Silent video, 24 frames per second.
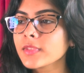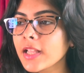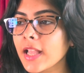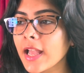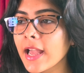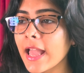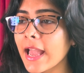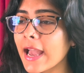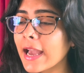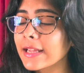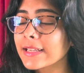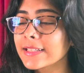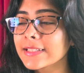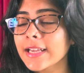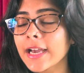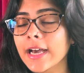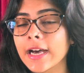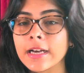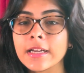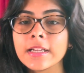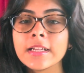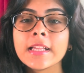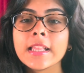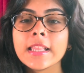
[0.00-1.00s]
And
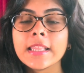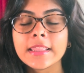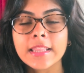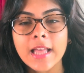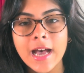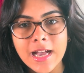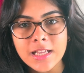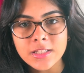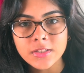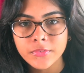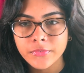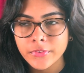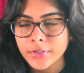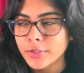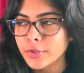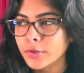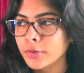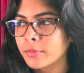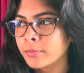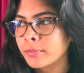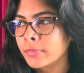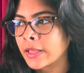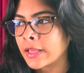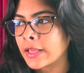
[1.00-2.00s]
yeah, last
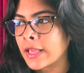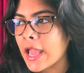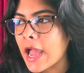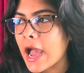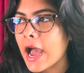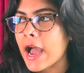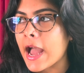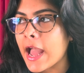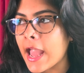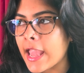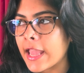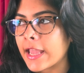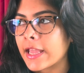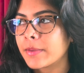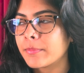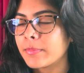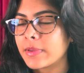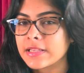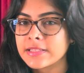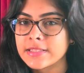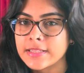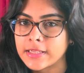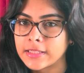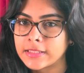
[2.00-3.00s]
video May I
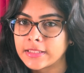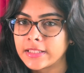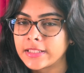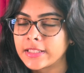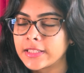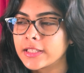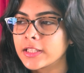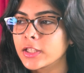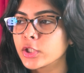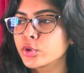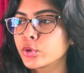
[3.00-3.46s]
basically